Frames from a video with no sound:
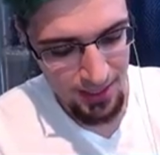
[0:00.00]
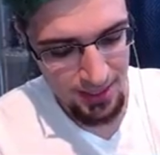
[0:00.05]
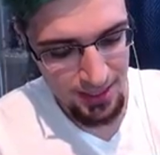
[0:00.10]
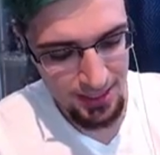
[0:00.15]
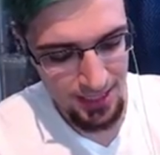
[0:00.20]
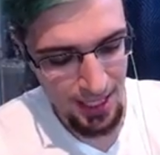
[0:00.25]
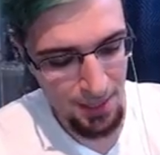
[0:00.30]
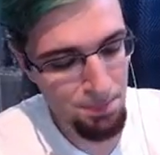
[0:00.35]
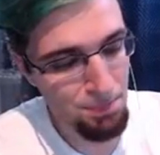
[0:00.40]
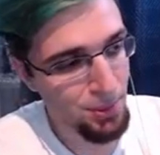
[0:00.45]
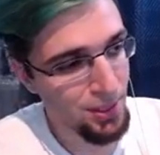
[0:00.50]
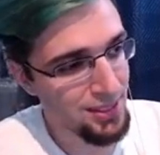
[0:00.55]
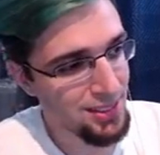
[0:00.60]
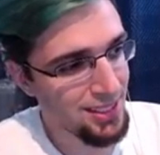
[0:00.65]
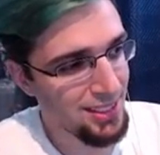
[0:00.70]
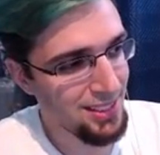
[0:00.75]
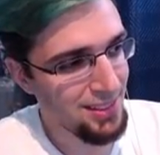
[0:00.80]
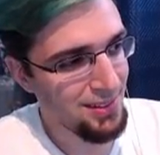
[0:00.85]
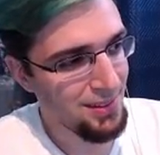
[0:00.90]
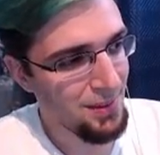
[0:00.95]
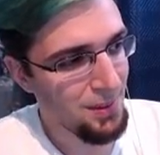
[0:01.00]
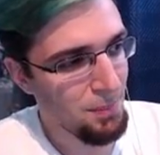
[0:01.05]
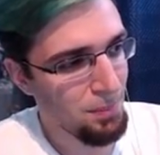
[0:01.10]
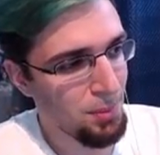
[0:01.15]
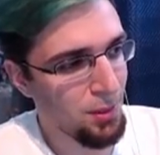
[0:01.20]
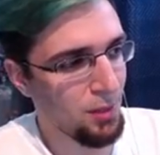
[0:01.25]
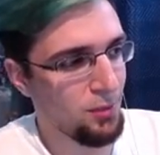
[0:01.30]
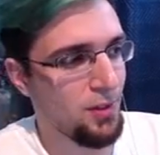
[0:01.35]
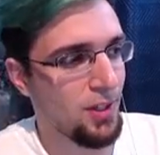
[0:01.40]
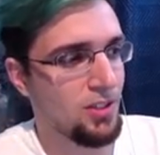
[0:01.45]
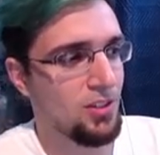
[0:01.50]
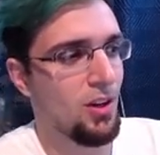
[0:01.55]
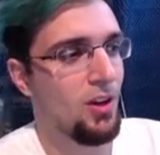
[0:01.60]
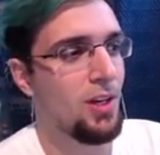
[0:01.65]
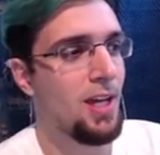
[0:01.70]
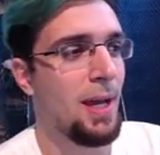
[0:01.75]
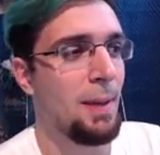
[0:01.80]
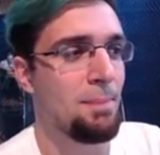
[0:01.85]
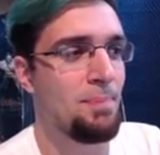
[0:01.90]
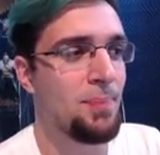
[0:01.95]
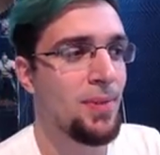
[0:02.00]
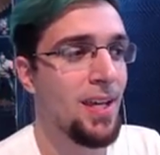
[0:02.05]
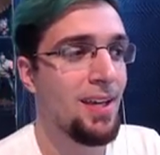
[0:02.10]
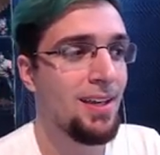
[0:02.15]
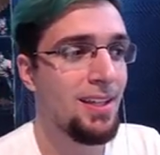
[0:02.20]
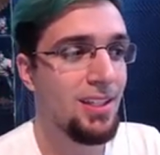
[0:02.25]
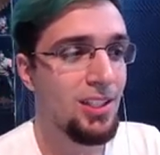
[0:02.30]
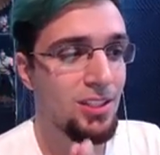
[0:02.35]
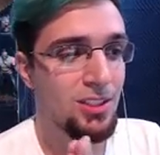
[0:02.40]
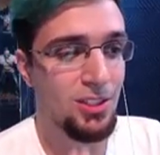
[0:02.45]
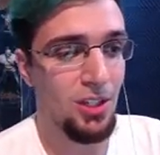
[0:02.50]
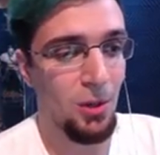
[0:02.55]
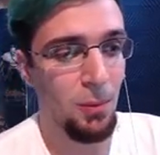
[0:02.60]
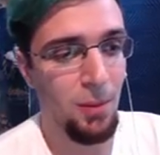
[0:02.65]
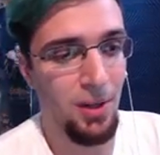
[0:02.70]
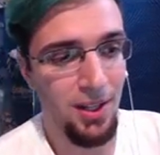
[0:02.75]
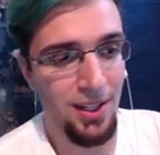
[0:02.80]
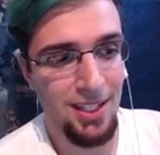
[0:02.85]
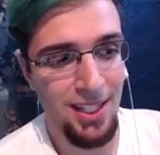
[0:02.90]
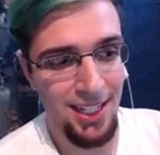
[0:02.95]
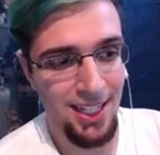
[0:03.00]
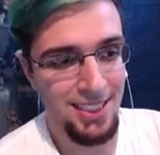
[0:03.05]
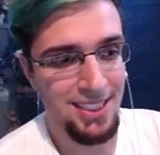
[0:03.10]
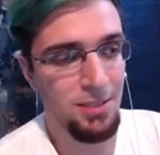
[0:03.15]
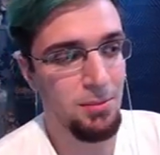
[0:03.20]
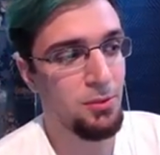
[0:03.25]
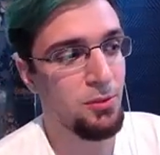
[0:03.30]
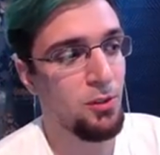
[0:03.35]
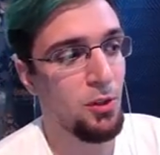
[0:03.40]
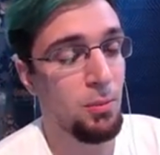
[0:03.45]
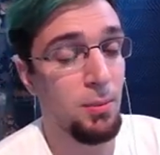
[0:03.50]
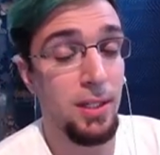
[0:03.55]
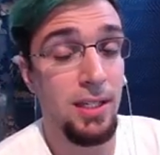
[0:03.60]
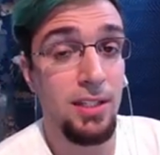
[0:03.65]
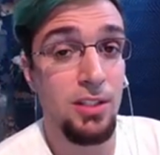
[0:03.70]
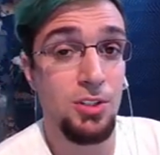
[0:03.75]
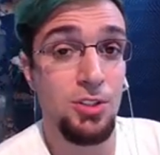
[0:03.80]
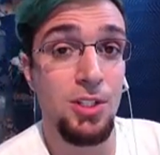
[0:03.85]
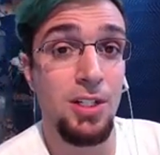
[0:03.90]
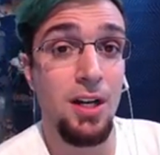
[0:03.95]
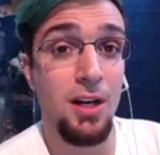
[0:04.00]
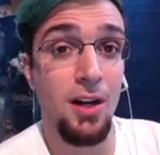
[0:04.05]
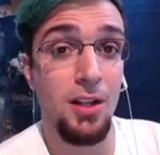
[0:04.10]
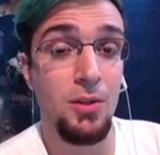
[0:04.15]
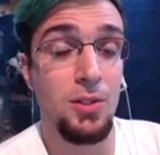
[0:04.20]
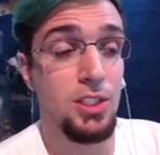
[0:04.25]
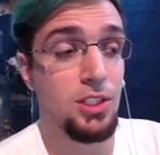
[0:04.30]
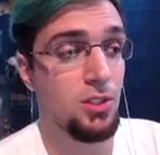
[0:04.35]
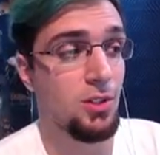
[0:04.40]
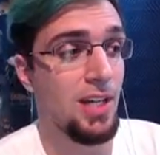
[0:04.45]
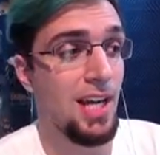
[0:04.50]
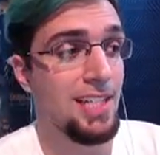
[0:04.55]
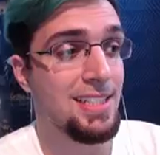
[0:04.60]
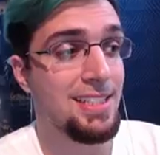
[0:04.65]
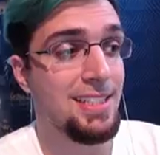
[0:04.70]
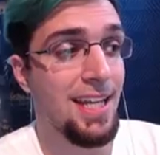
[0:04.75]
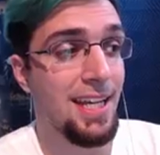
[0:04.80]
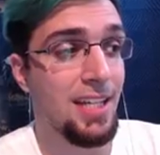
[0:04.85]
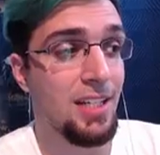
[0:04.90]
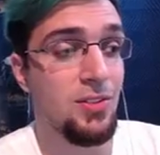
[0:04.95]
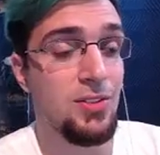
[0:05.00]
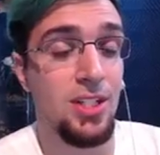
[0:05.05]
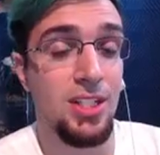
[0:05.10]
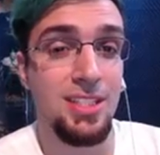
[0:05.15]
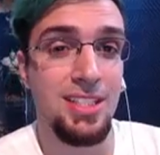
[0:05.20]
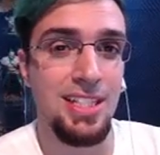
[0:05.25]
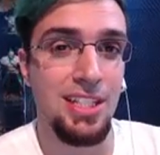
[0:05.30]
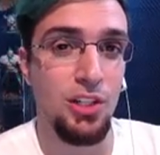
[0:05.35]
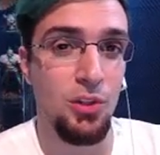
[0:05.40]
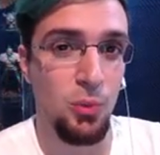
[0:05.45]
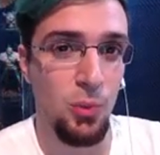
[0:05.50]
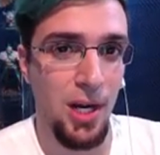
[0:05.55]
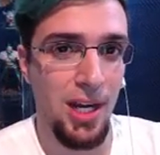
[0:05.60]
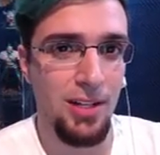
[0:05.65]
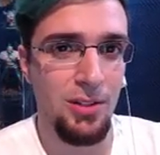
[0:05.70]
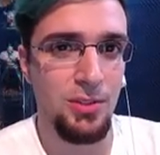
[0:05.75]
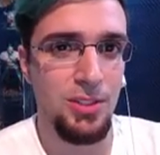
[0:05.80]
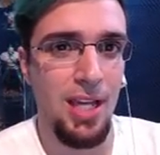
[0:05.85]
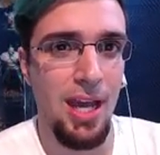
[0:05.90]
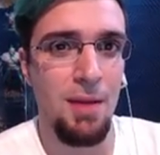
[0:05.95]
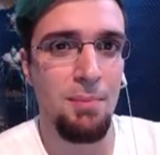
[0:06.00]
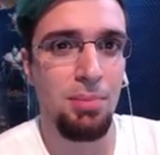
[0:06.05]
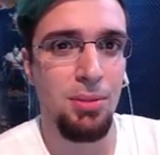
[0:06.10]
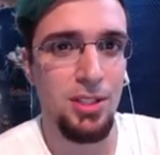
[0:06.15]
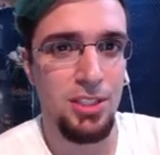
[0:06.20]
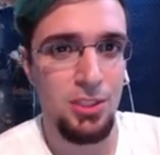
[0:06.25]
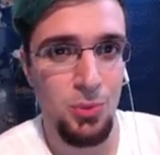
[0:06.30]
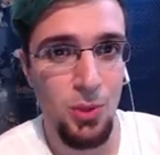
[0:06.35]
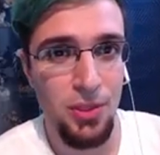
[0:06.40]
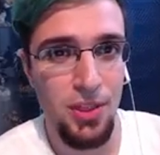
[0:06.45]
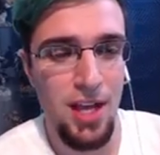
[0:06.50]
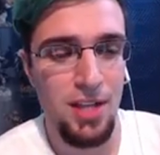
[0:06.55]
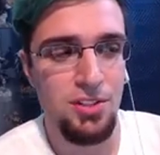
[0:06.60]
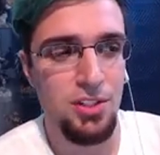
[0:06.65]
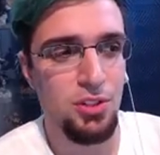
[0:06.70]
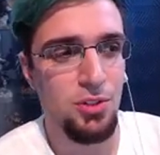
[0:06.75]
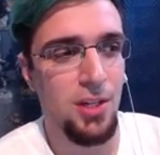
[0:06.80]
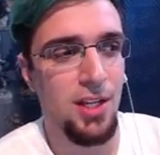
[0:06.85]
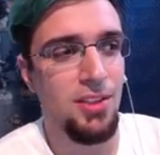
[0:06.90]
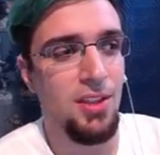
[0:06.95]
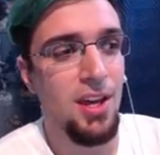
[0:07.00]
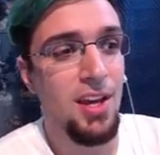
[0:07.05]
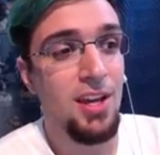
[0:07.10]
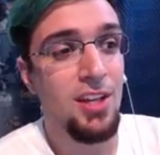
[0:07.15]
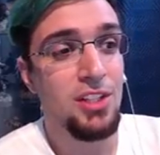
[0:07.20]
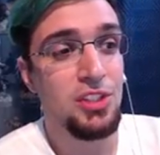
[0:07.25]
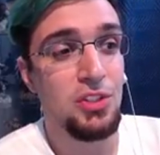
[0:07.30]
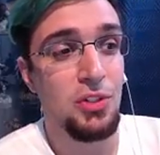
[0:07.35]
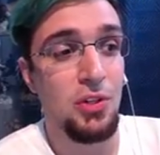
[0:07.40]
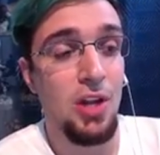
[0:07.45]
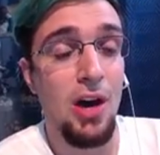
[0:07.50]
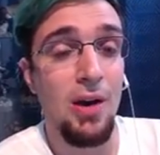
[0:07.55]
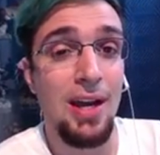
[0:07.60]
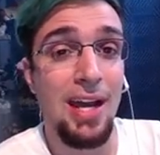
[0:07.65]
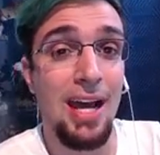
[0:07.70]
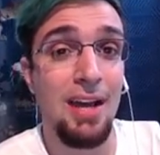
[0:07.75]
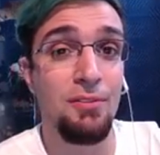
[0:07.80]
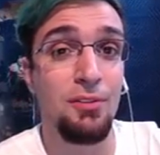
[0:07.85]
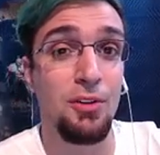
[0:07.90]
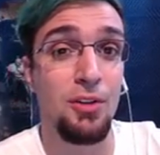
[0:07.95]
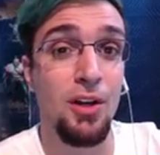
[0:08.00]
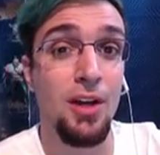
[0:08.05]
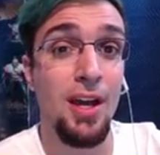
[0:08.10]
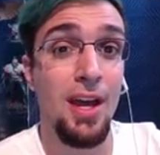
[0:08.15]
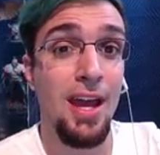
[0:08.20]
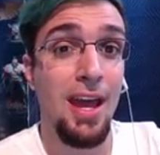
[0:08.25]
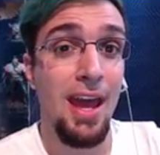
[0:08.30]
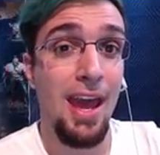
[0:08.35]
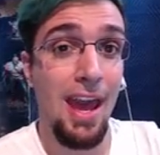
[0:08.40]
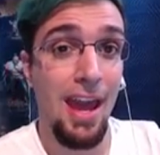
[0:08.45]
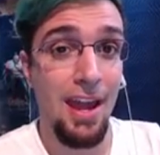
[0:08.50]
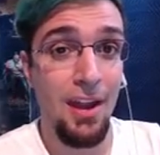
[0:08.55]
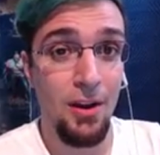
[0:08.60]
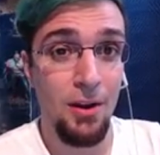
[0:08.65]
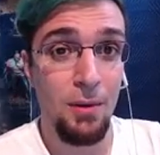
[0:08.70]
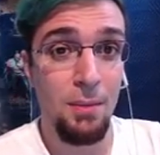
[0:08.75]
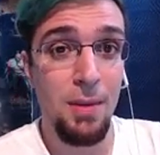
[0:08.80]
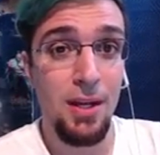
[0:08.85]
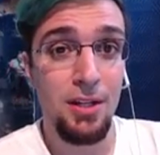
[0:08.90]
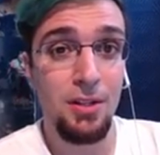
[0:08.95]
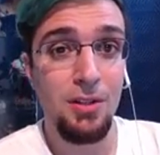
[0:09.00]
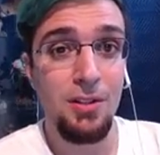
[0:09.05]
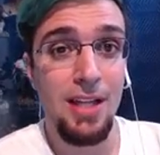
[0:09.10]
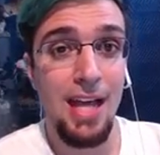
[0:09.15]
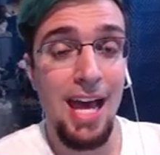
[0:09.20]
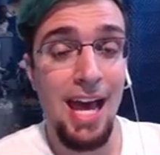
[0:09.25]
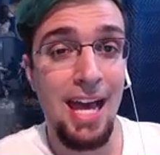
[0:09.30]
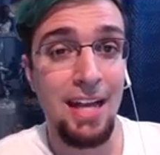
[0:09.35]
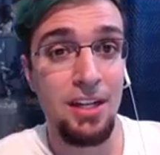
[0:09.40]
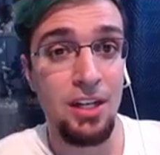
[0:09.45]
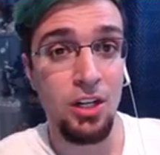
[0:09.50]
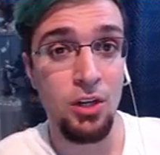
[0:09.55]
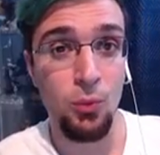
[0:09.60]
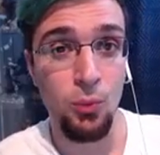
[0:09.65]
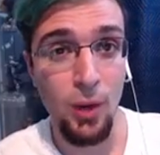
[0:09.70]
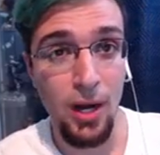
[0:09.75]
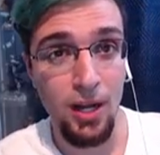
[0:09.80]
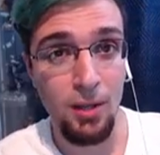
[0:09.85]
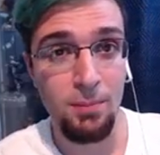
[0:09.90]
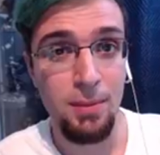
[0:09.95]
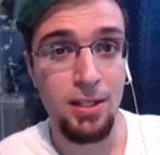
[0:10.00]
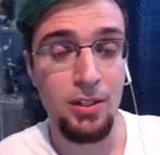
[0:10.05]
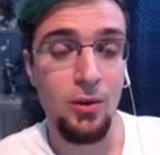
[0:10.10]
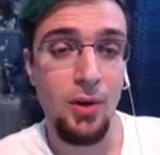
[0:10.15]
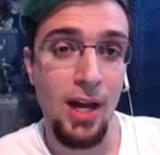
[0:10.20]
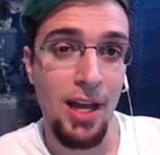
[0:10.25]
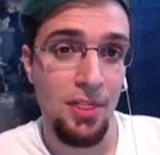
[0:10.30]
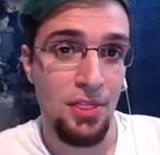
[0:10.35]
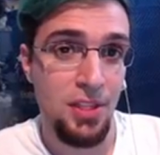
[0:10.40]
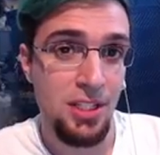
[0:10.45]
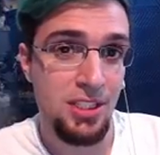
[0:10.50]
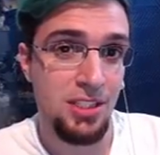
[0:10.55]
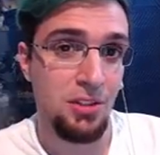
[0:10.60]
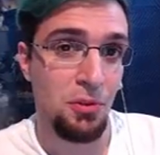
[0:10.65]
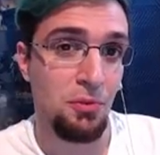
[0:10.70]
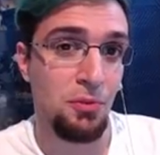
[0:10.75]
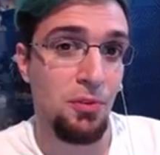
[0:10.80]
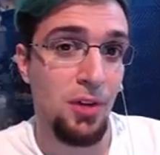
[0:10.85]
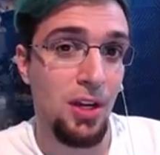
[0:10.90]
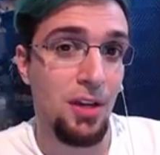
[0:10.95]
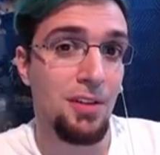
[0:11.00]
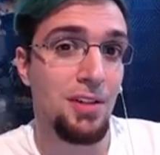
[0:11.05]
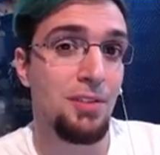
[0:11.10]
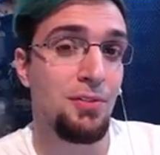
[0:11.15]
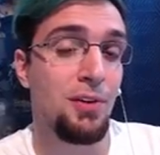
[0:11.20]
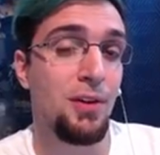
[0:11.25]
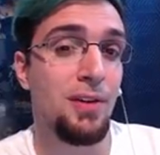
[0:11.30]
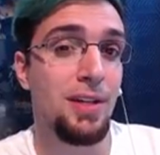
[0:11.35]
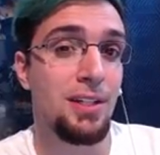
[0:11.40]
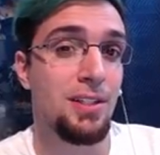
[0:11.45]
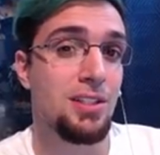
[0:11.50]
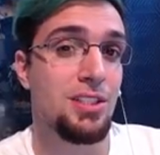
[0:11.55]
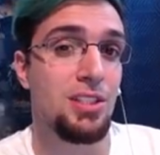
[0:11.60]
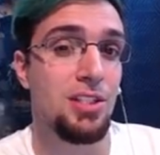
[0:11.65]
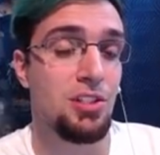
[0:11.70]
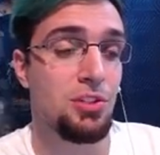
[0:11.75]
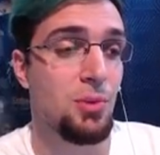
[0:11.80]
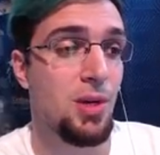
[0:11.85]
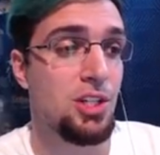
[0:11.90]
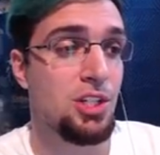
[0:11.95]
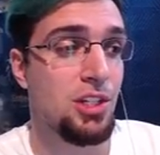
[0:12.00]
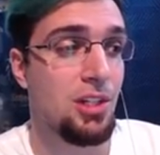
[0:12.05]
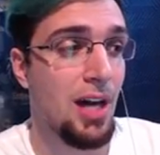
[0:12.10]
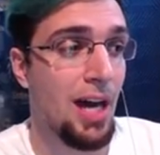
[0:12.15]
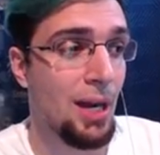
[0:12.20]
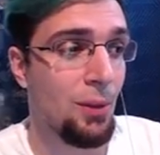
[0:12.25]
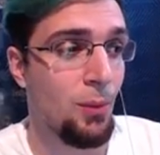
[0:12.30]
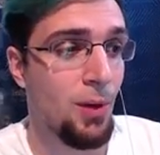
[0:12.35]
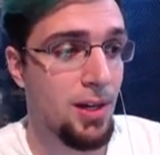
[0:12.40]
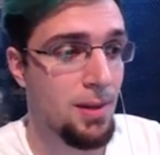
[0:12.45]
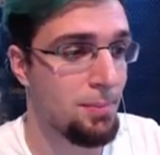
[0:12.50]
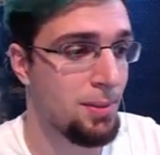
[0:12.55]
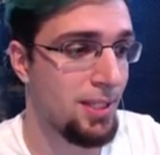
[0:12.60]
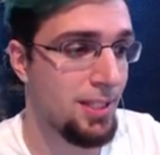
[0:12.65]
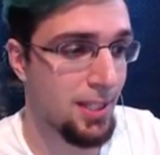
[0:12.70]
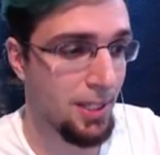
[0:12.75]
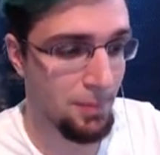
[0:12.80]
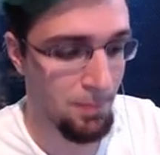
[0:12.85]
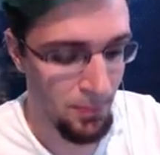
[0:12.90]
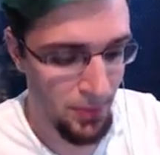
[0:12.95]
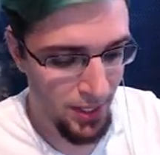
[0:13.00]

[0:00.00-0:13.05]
Skip button, perfect. Okay, so like I said before, my illustrated Halloween Sora has negative 60 ground and plus 1000 strength. So now I have a air medal and a ground medal, and this is a very, very good situation I want to be in.